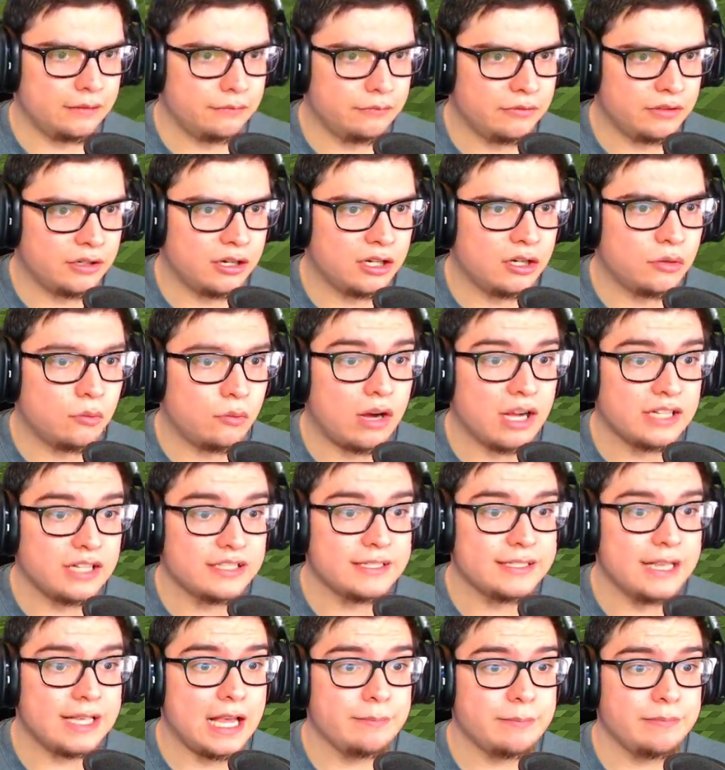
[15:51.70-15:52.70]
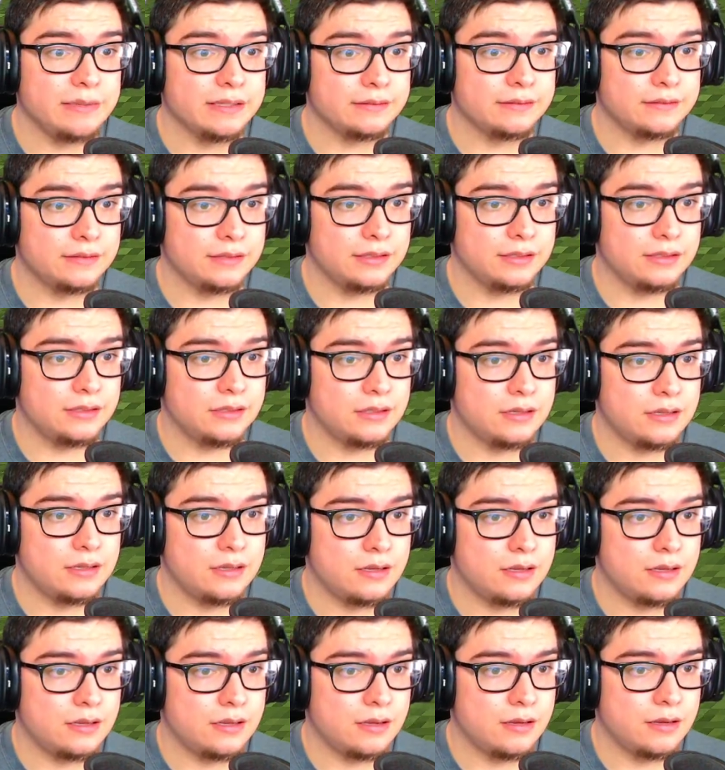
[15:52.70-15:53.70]
we're going to watch this happen.
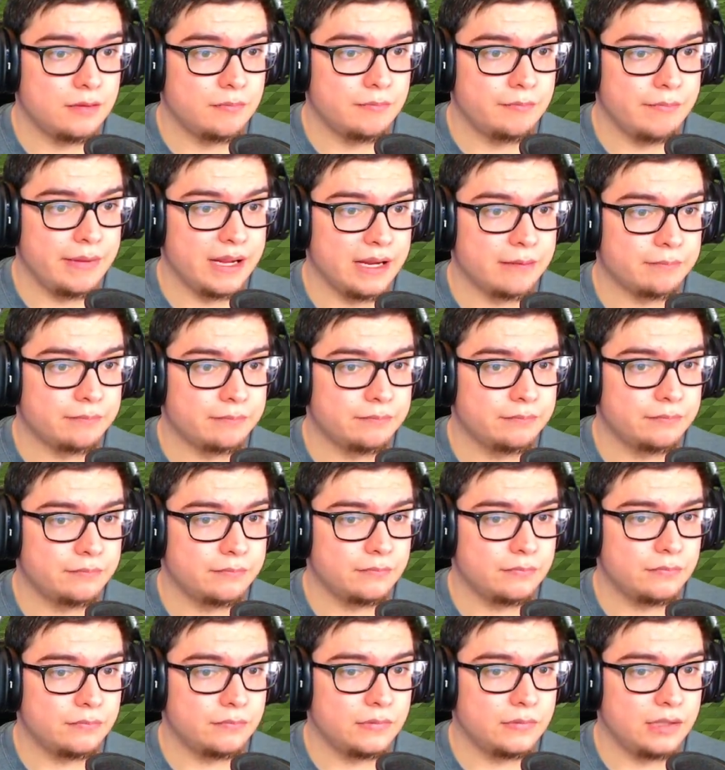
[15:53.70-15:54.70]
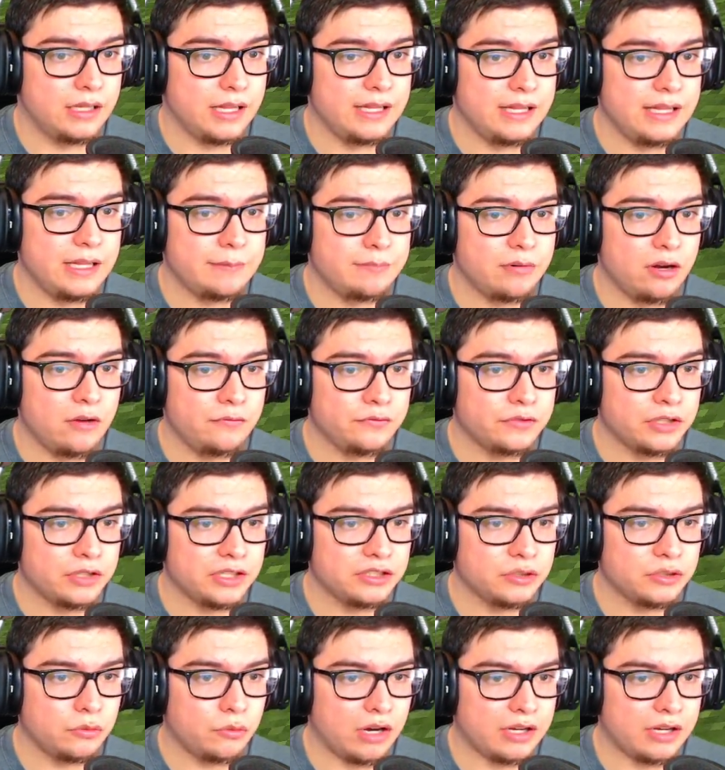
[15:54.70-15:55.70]
Bam. And they both
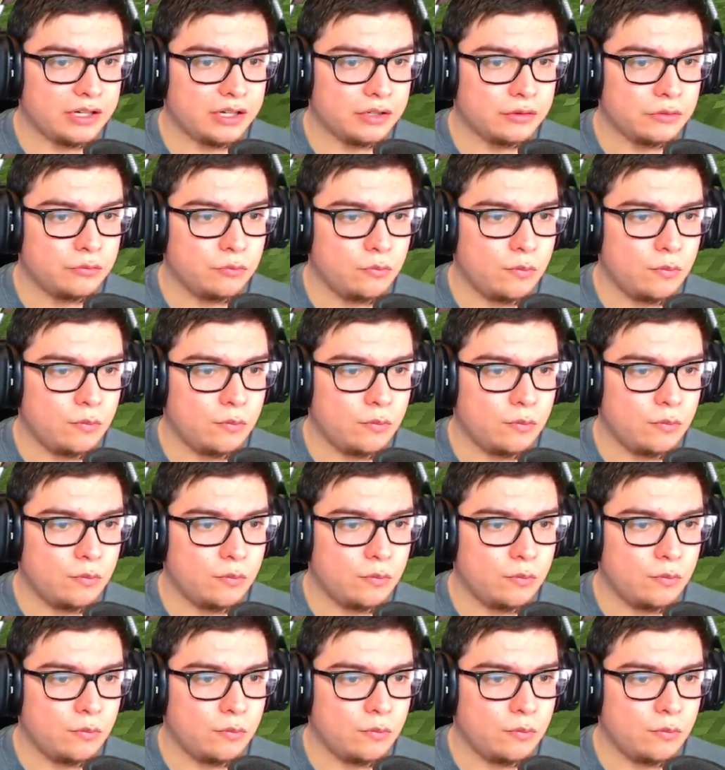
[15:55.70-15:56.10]
turn to water.